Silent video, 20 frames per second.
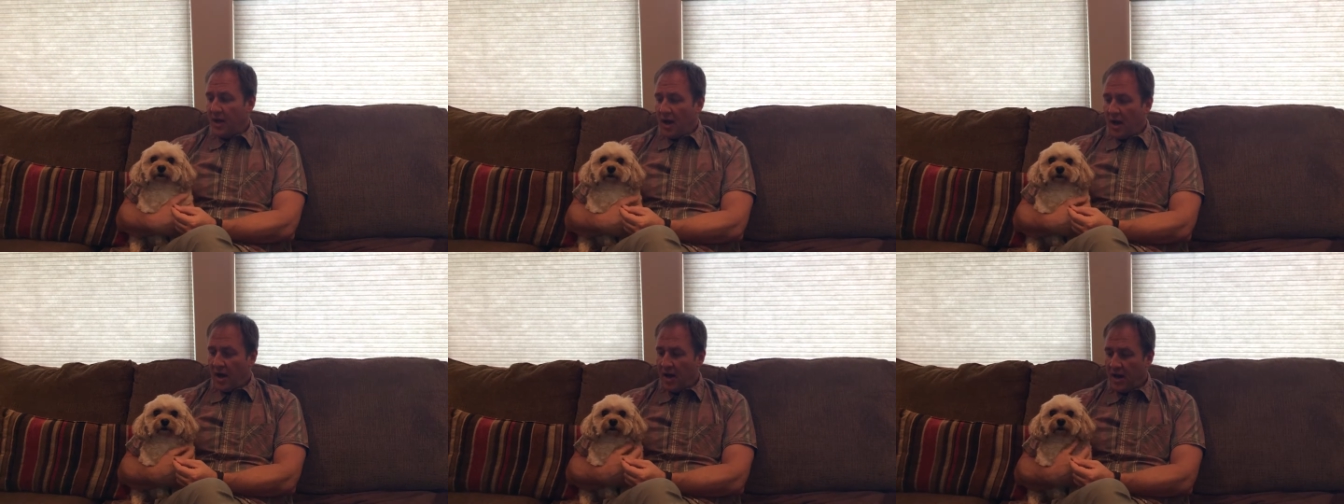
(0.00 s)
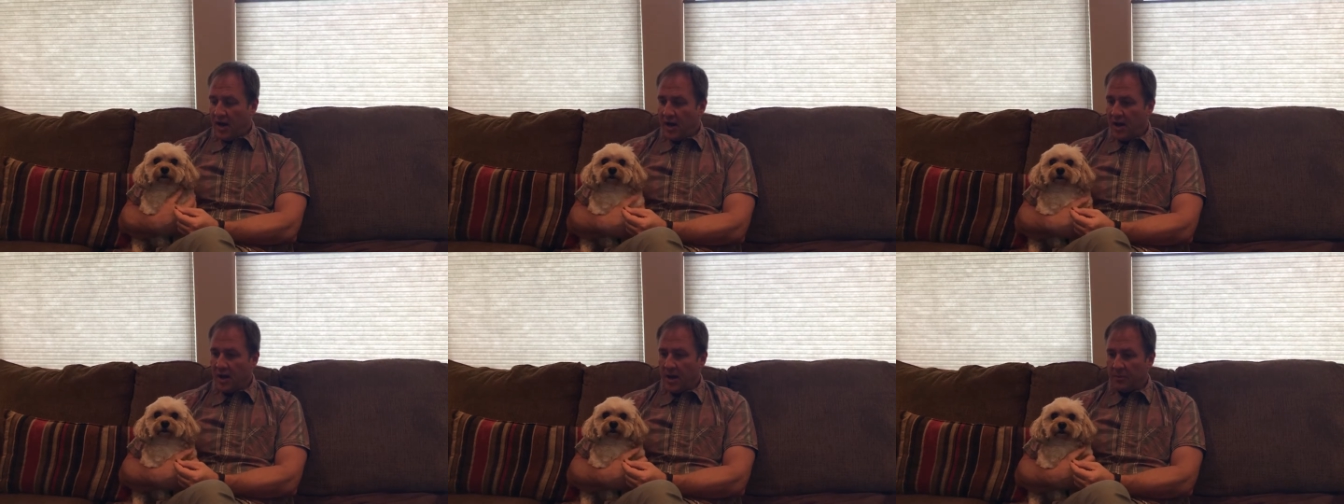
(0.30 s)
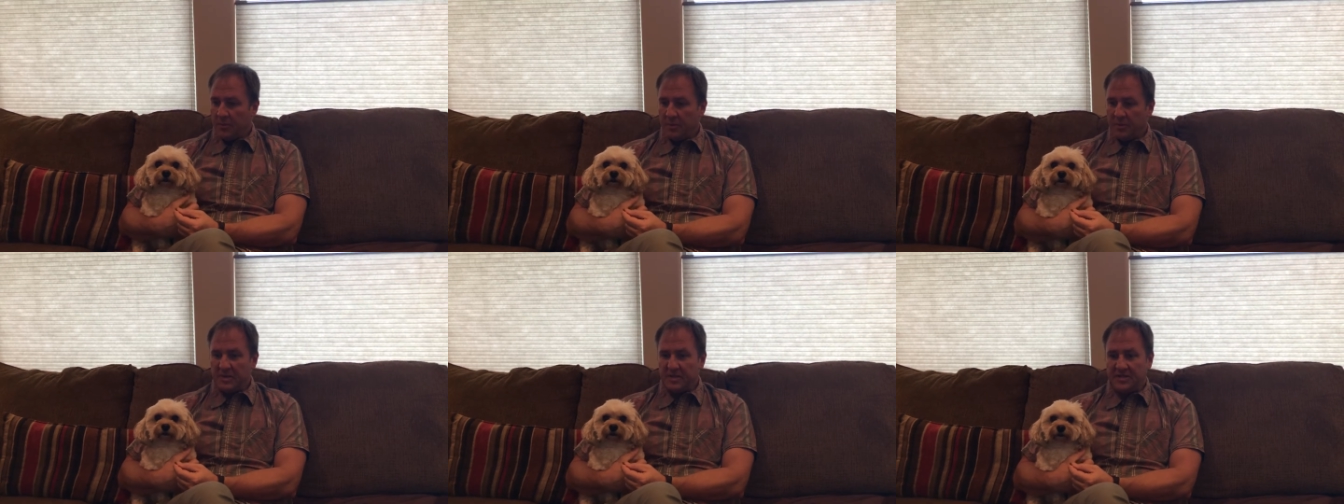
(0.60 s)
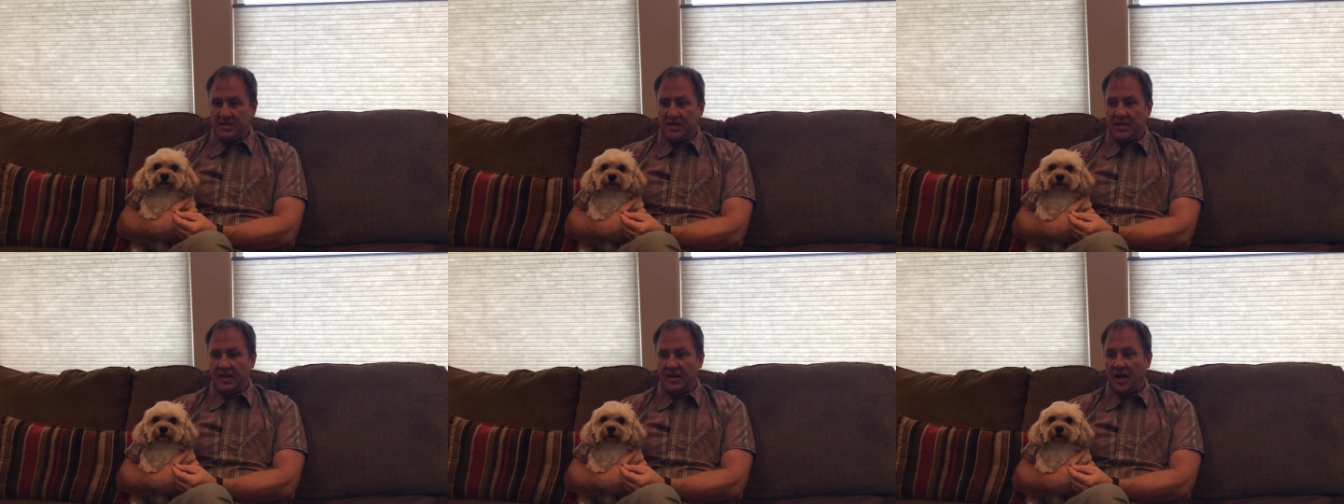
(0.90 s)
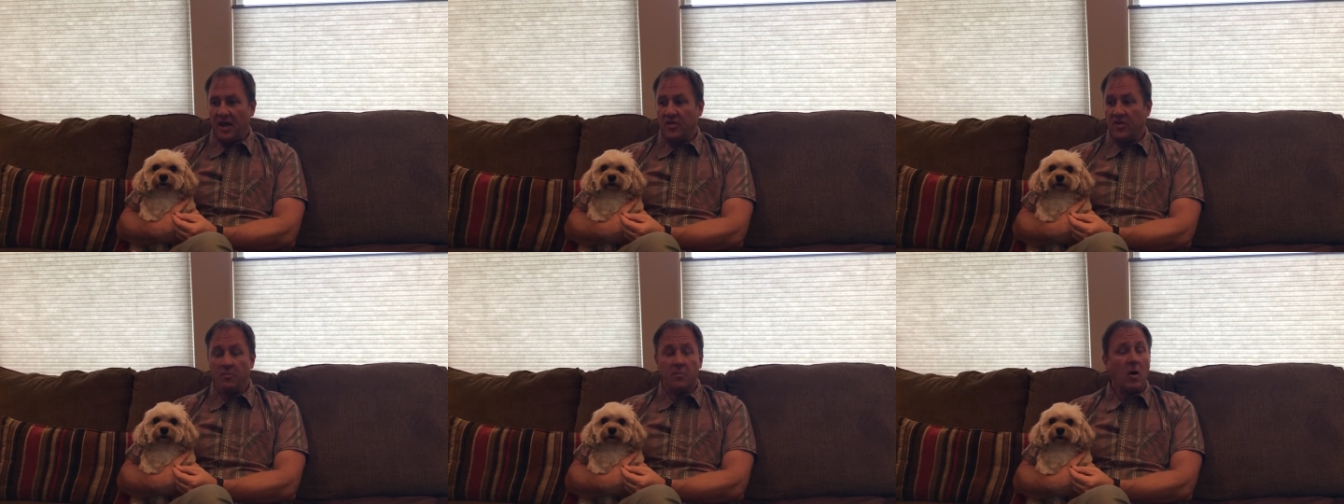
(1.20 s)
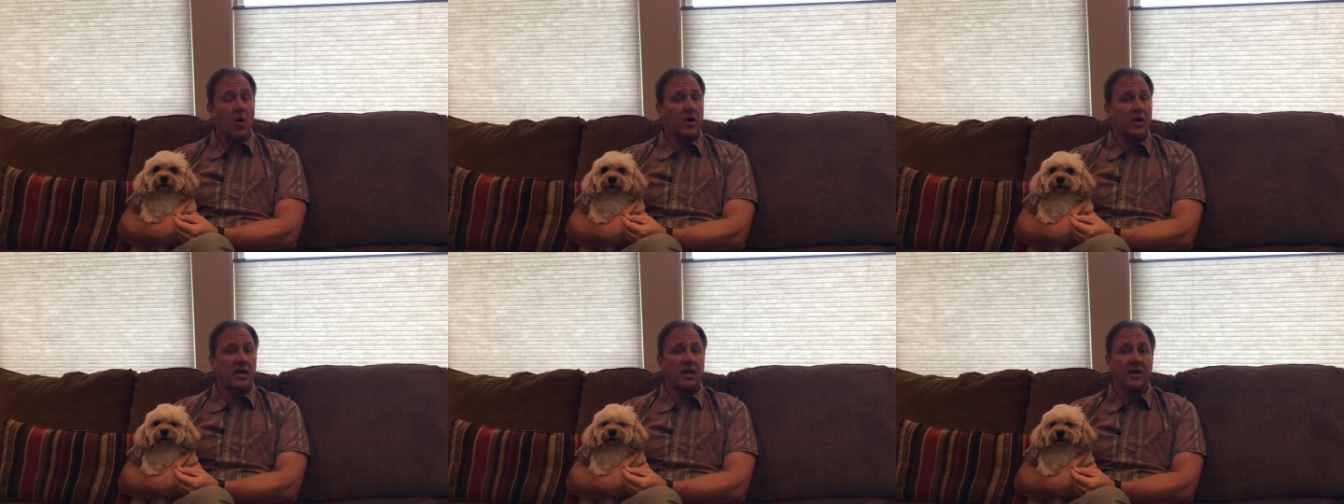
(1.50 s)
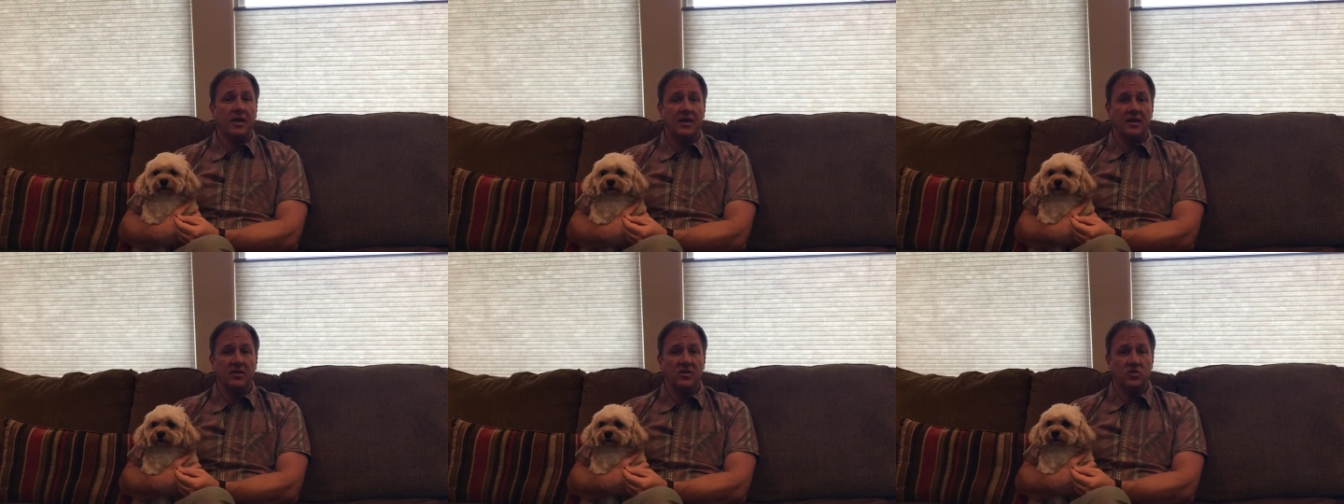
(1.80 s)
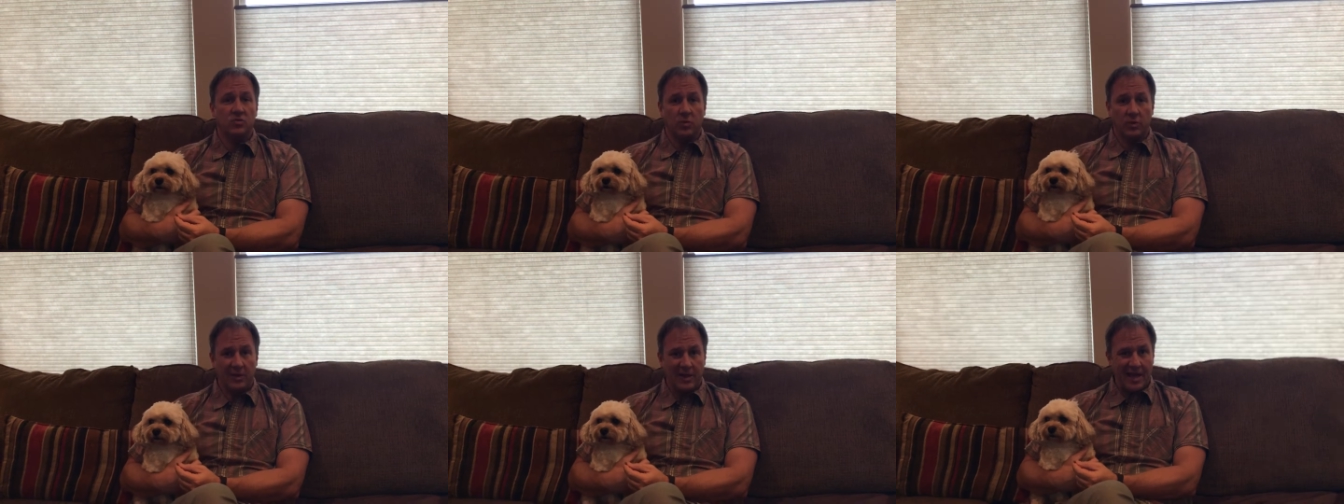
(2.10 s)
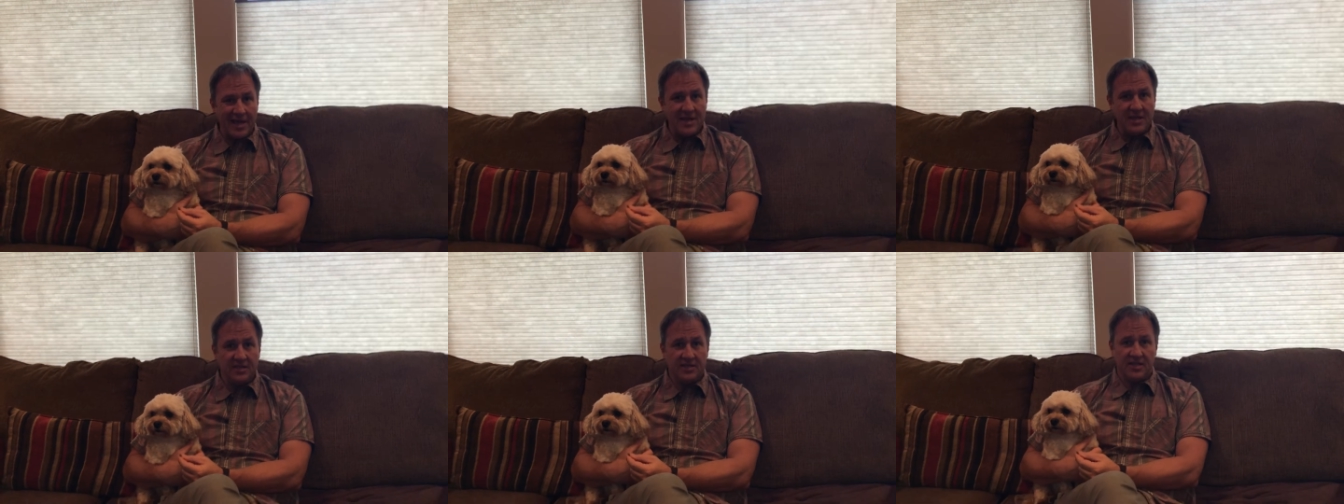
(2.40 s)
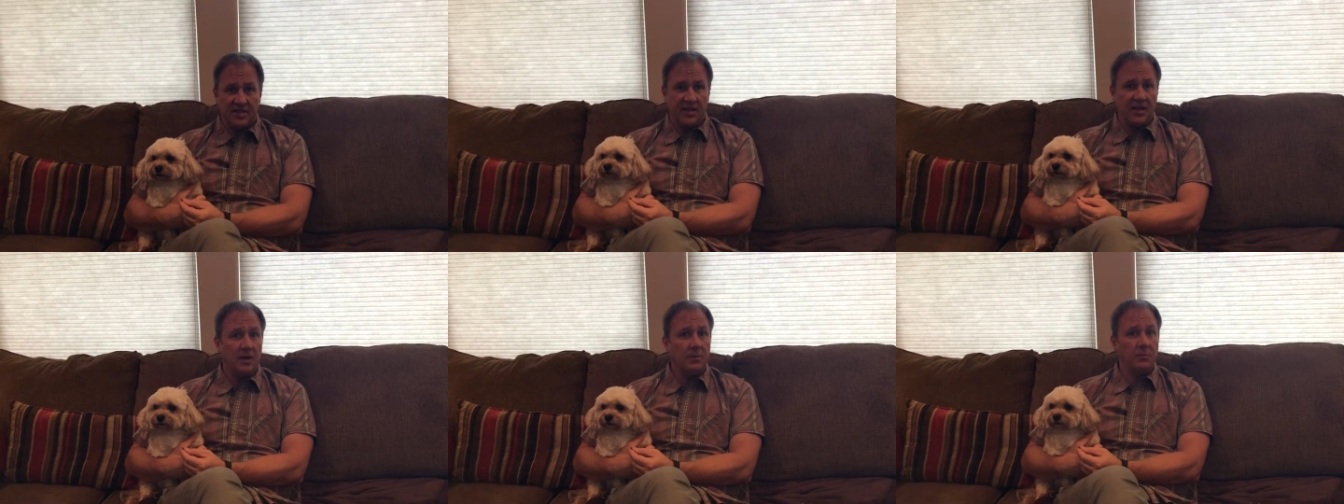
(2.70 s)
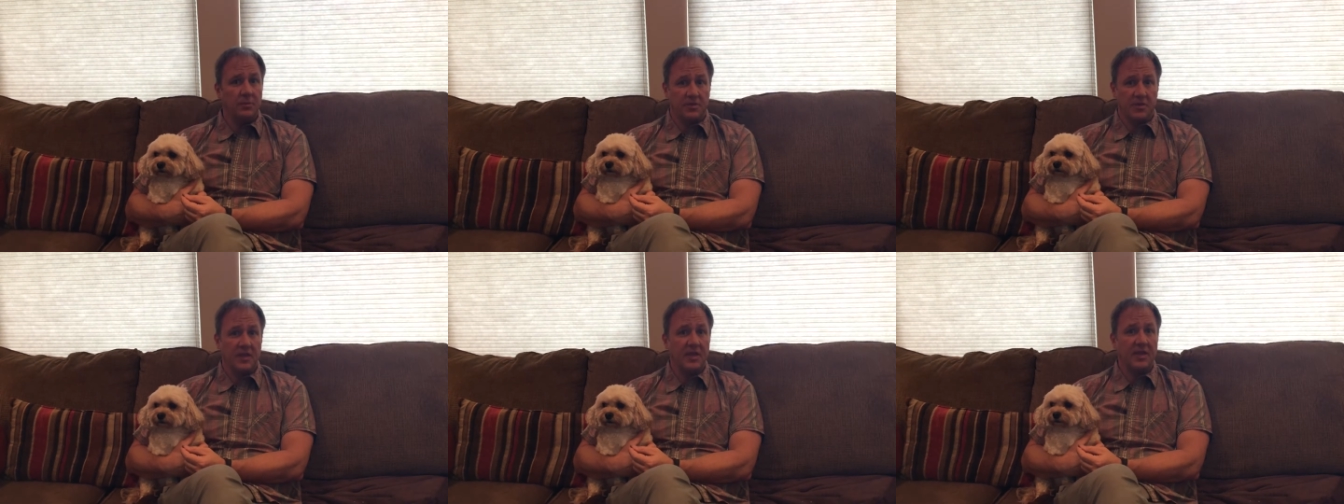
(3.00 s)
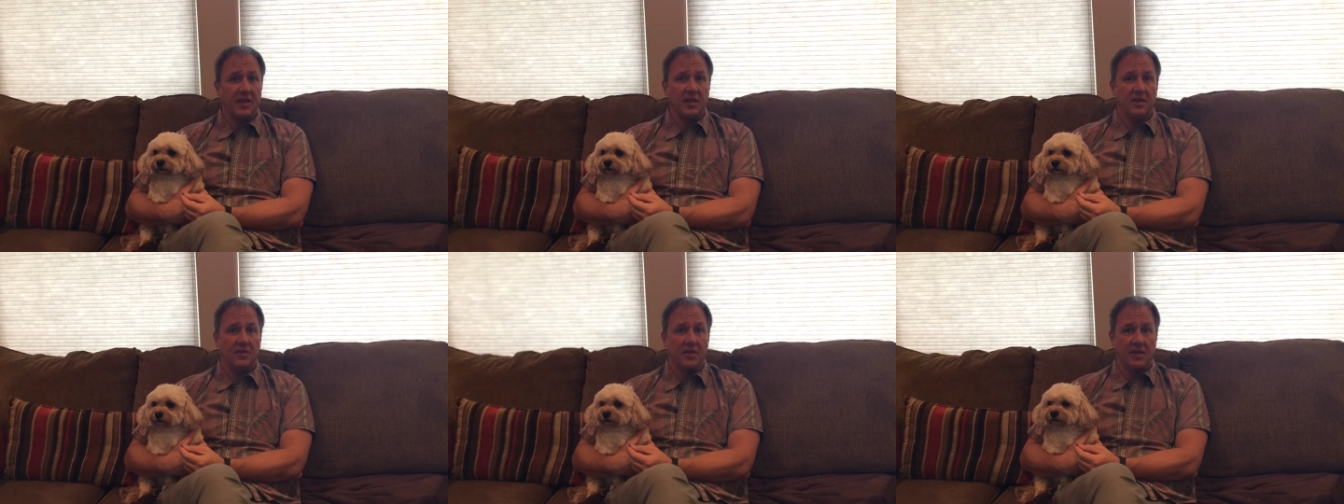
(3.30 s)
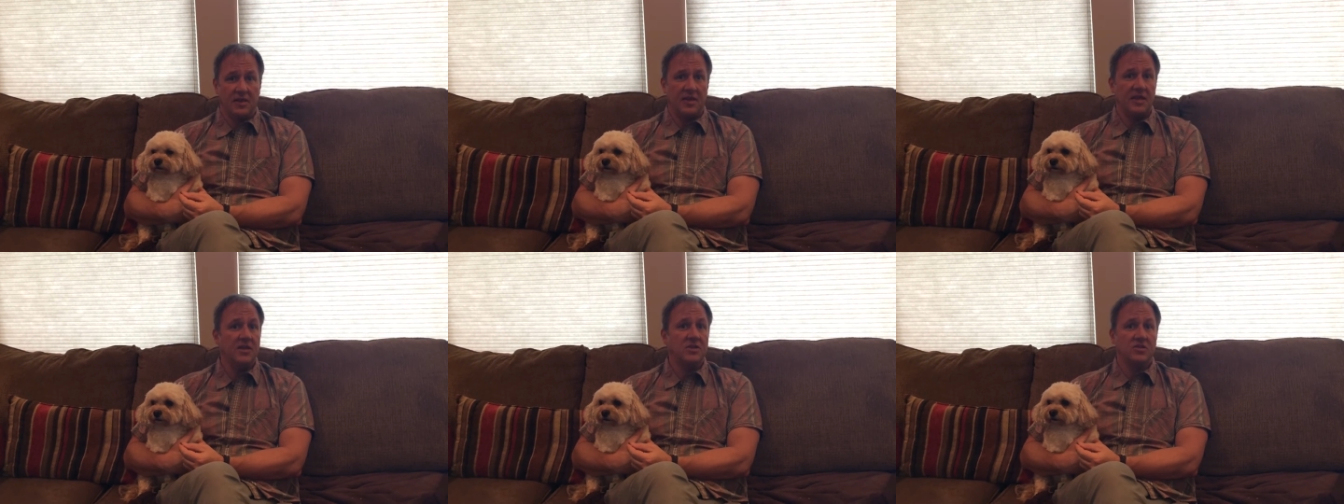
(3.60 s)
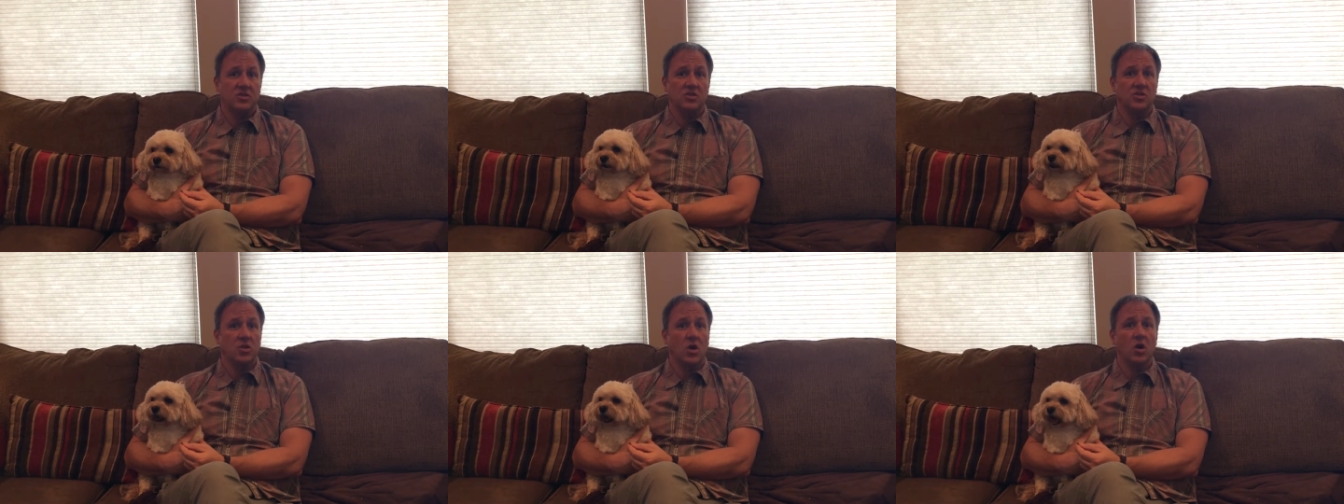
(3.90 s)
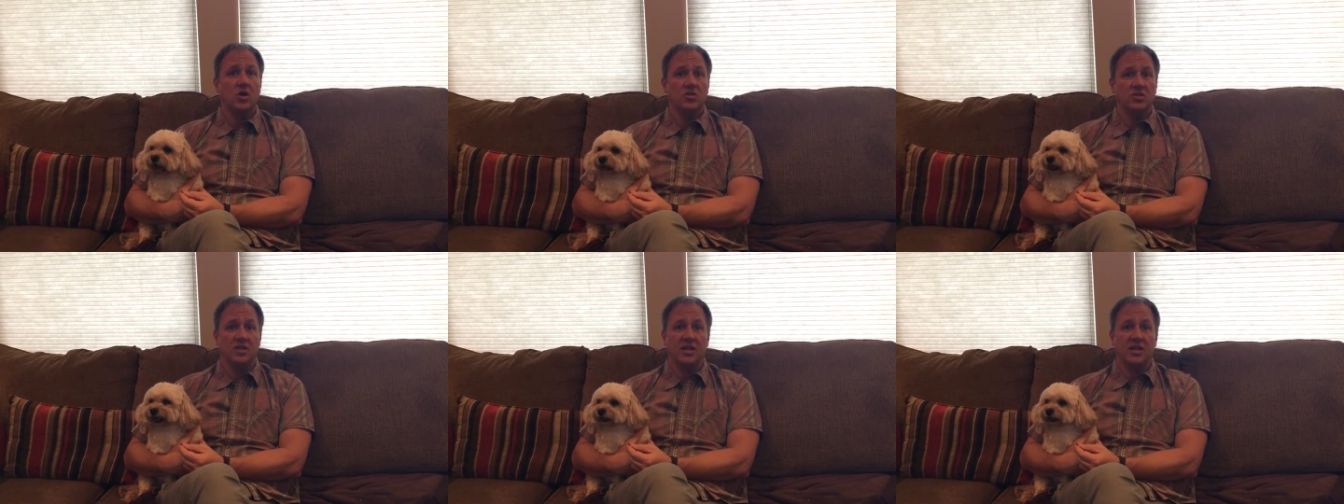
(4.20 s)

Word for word: Um, let me see. Uh, the marking is related to him thinking that he is in charge,